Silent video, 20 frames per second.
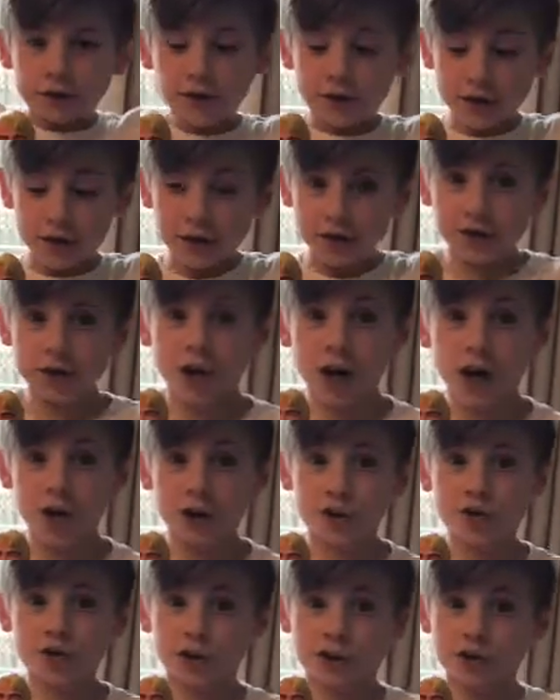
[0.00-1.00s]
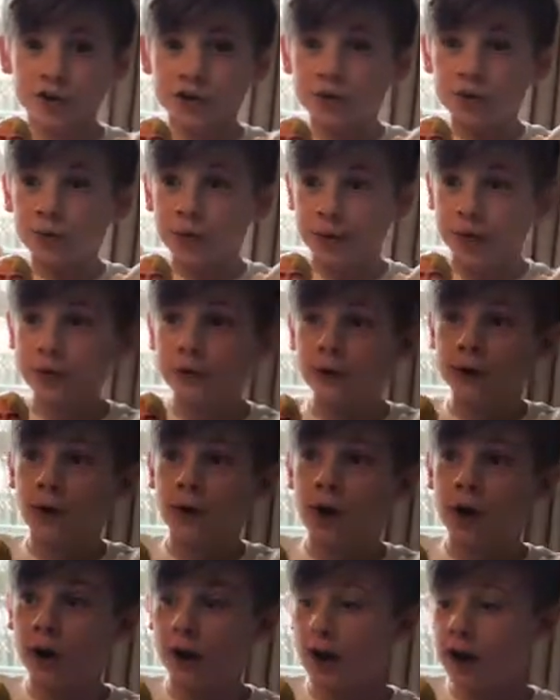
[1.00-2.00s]
This guy stretches wicked
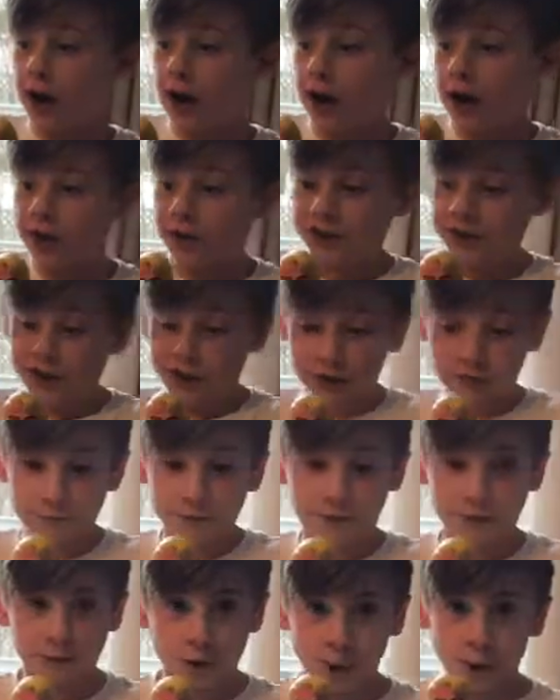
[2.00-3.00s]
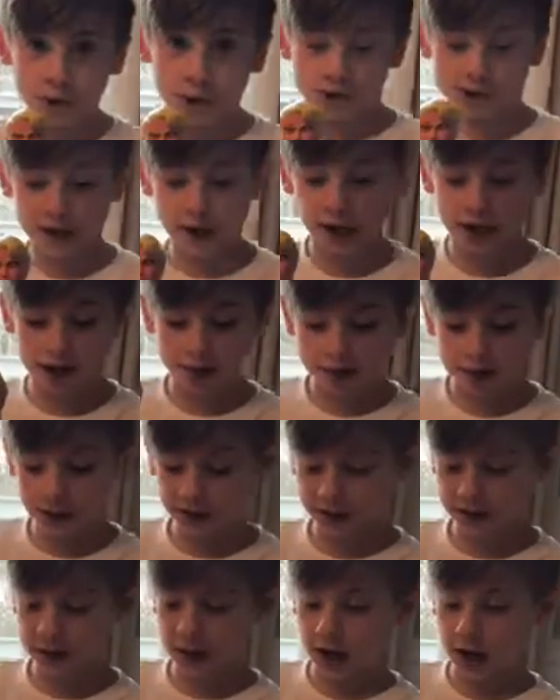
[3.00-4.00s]
far, as said, 4 times
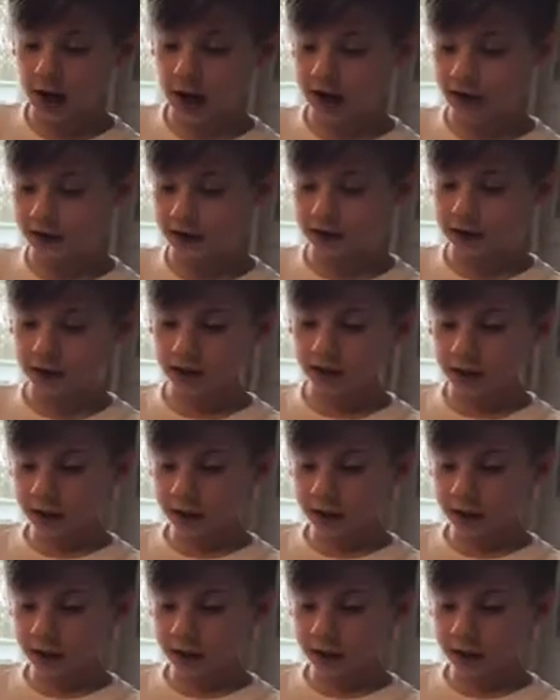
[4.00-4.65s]
his size.